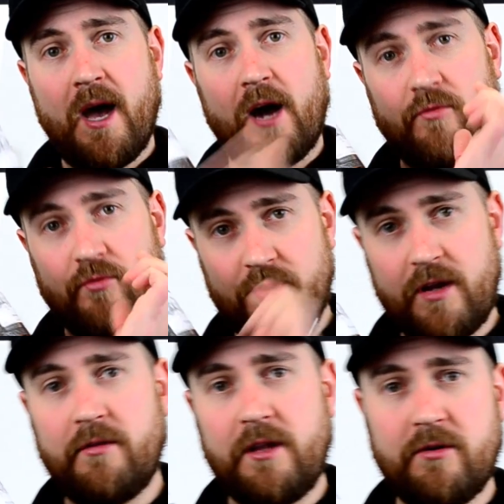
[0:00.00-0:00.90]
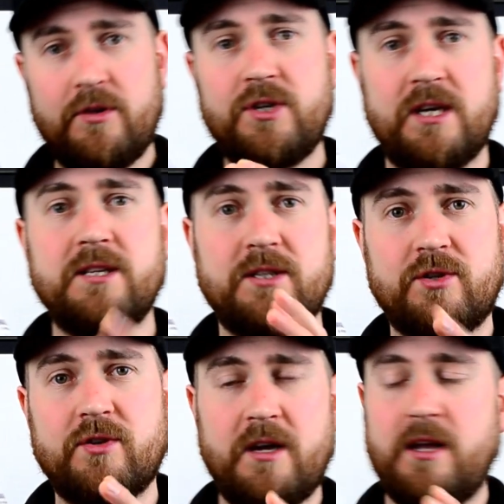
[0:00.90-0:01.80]
A really good chance to
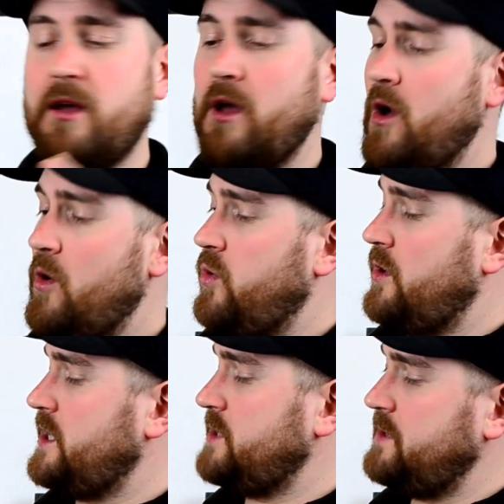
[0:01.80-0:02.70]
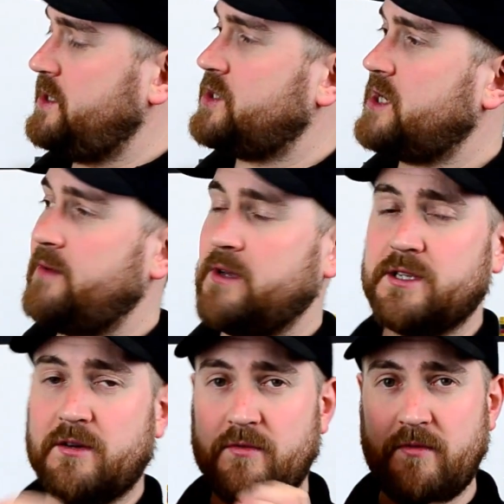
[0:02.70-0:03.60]
try what has been described as
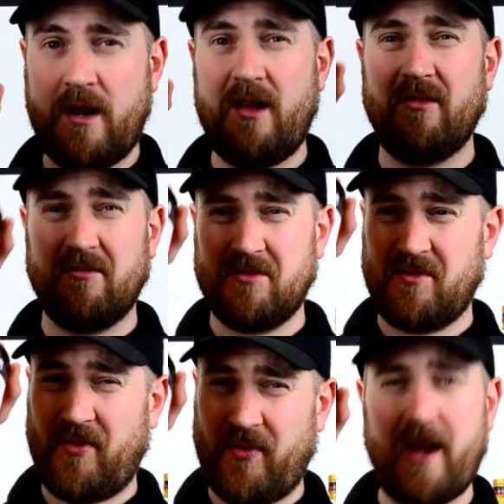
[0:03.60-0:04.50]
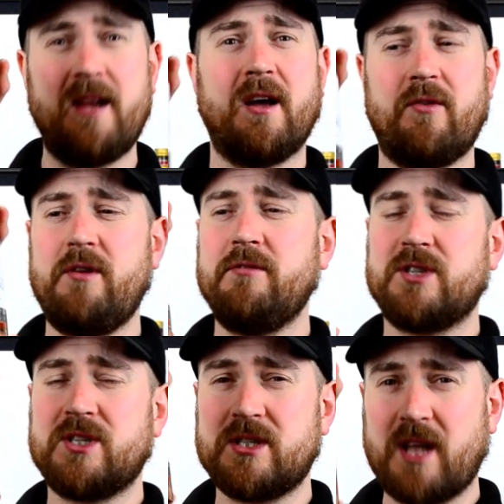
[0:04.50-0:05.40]
a real find, a real
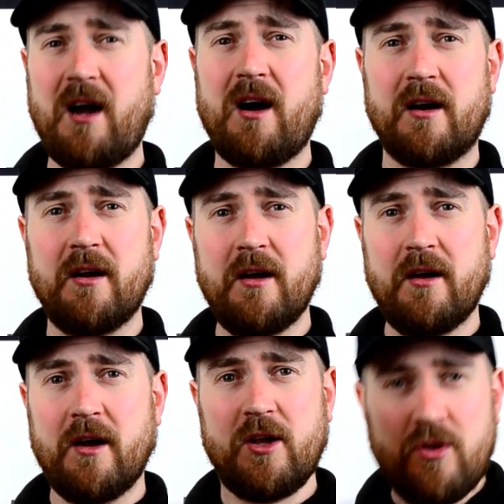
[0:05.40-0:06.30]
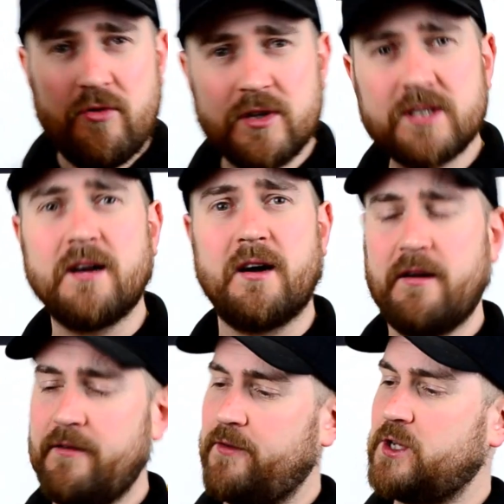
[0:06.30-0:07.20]
star, a new star
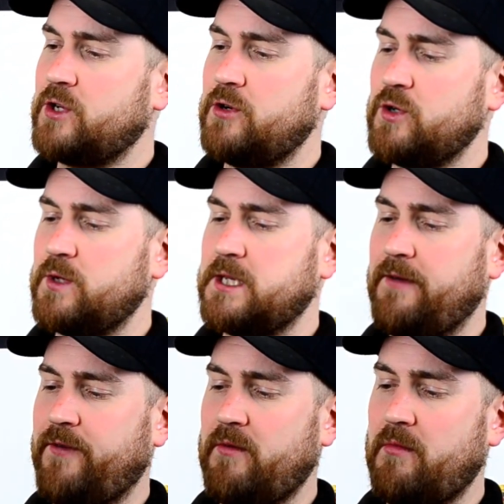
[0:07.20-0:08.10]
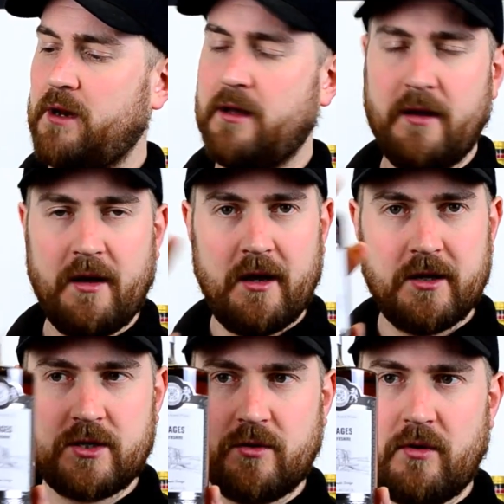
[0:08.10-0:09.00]
for the Scotch whisky firmament.
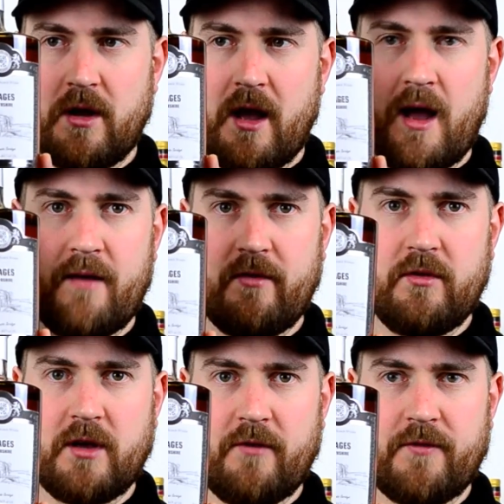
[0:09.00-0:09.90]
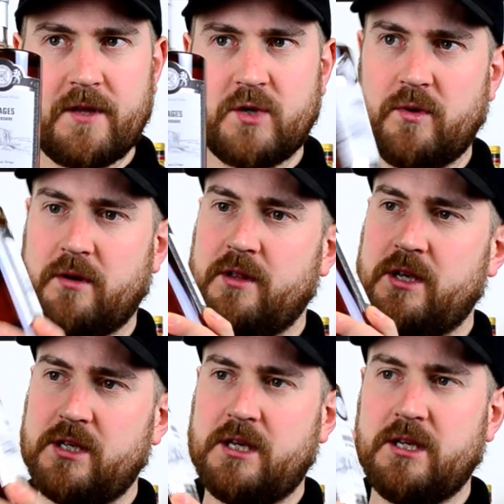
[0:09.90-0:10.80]
So have a look out for this one.
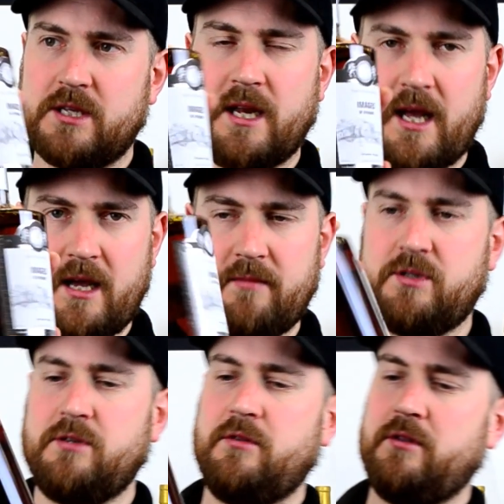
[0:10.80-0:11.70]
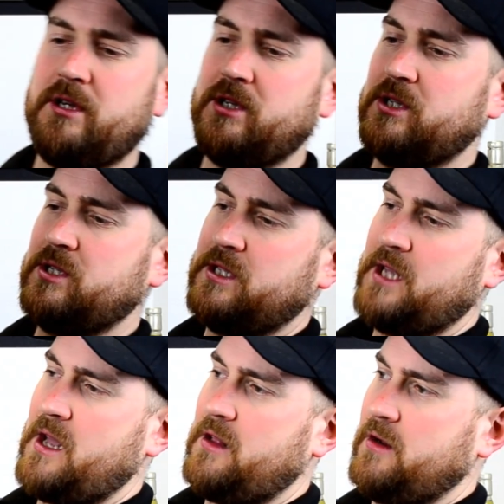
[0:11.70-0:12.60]
This is an absolutely
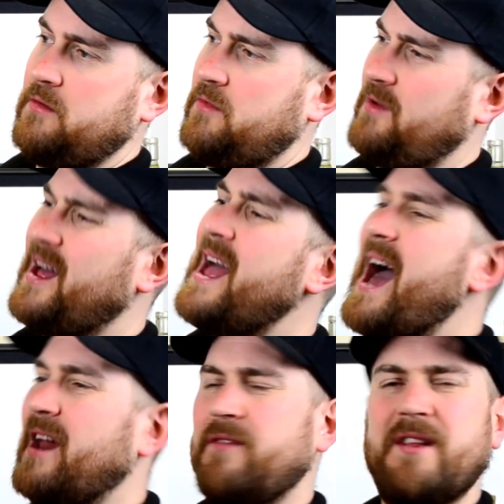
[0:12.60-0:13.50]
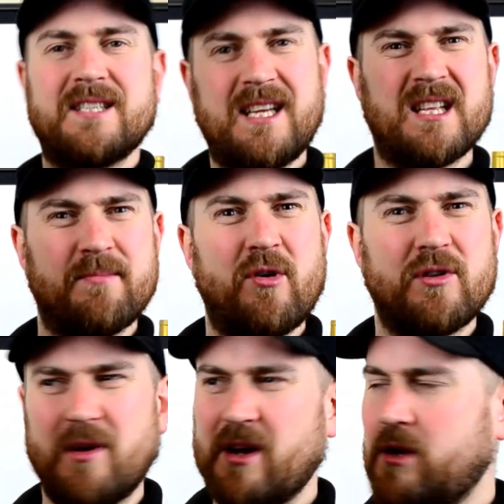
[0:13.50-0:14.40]
stellar, I love the design of the bottle,
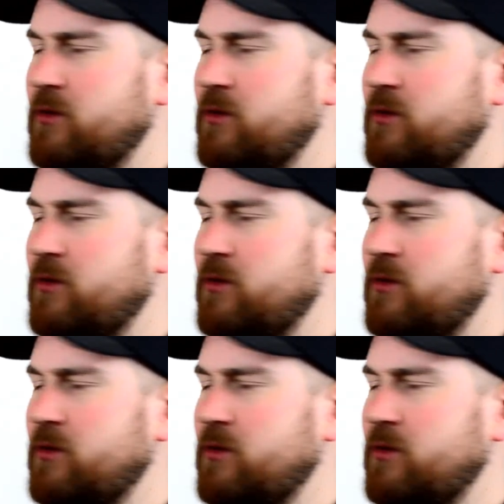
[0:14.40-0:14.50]
it's a